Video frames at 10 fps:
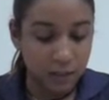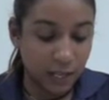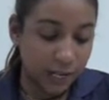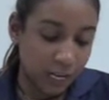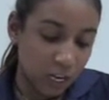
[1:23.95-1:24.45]

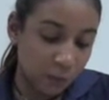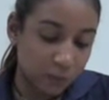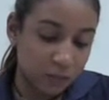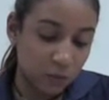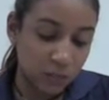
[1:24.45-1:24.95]
that
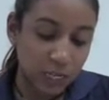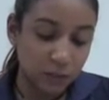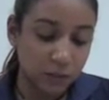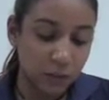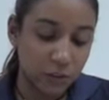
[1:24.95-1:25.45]
helped to
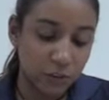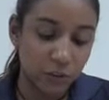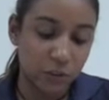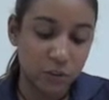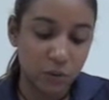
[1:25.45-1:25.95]
narrow the
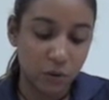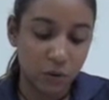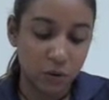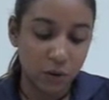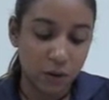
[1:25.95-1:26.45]
search
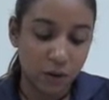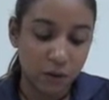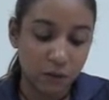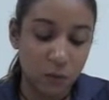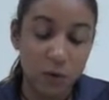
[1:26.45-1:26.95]

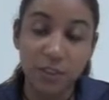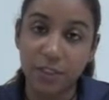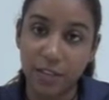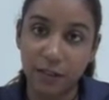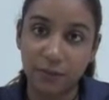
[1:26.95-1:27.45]
for the
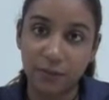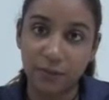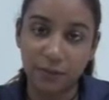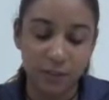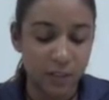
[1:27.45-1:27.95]
thief.
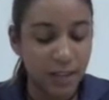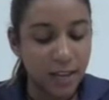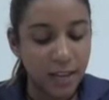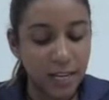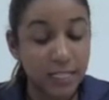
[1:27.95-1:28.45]

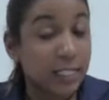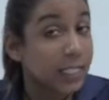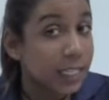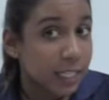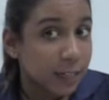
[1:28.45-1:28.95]
A
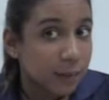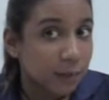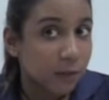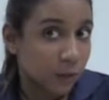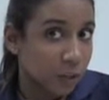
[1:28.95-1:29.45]
synonym
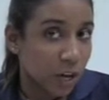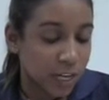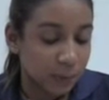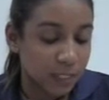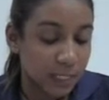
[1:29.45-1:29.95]
for
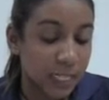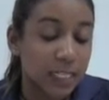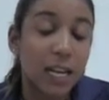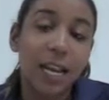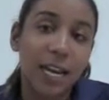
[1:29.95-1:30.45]
anonymous
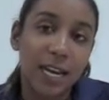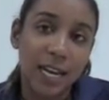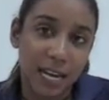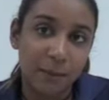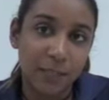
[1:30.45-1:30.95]
is
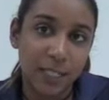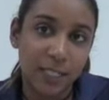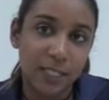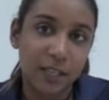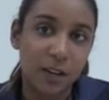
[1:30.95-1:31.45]

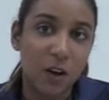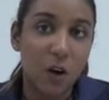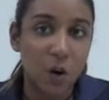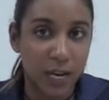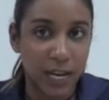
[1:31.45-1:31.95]
nameless.
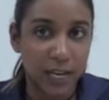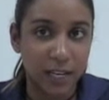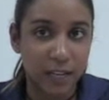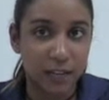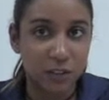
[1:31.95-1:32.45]
Okay,
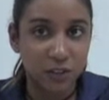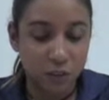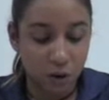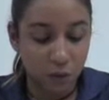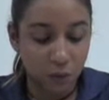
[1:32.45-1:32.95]

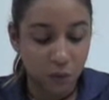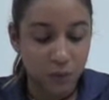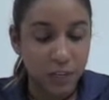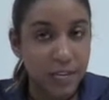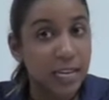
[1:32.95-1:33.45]
so
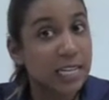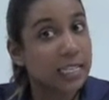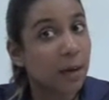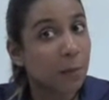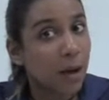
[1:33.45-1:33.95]
is
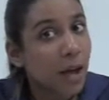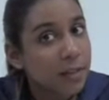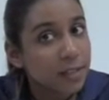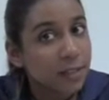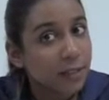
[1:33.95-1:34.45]
it a
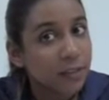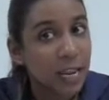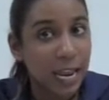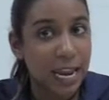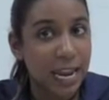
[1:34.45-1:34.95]
positive,
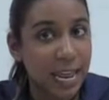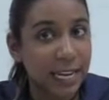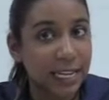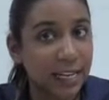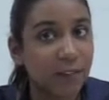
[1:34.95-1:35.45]

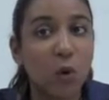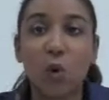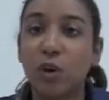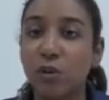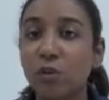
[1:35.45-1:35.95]
negative,
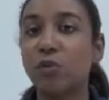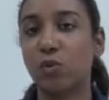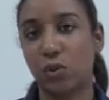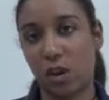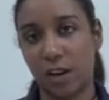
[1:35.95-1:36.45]
or
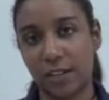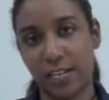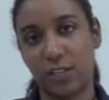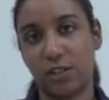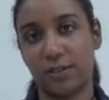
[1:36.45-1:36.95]
neutral
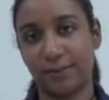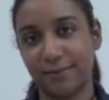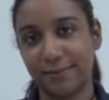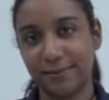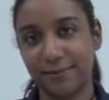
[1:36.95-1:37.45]
connotation?
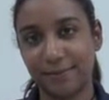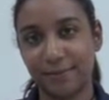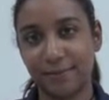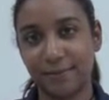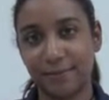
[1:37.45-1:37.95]

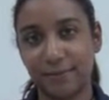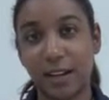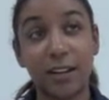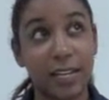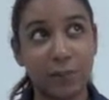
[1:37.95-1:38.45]

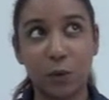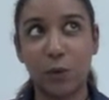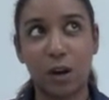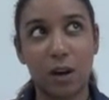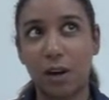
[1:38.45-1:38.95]
I'll give
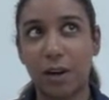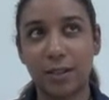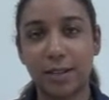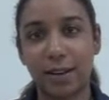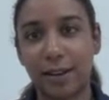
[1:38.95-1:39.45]
you a
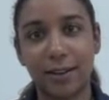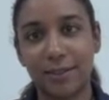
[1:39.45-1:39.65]
second.